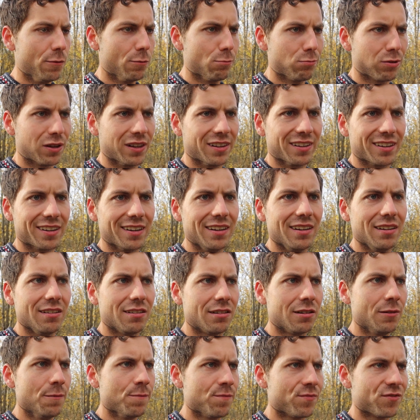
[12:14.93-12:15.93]

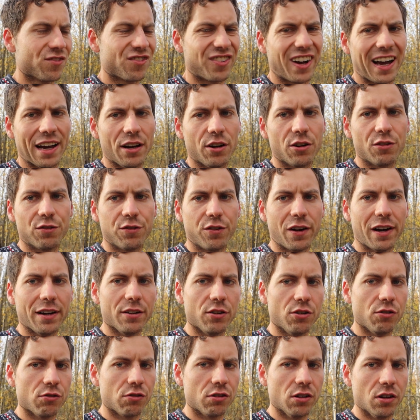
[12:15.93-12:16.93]
Police,
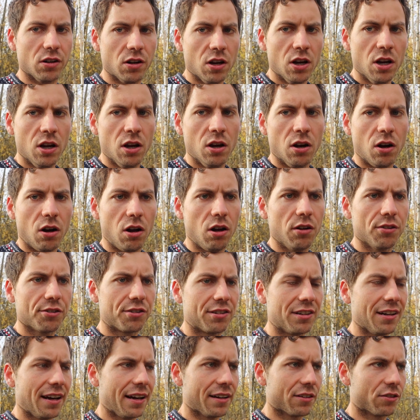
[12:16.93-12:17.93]
firefighters, and all
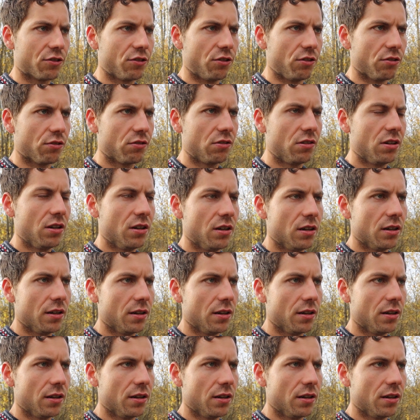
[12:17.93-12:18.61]
sectors.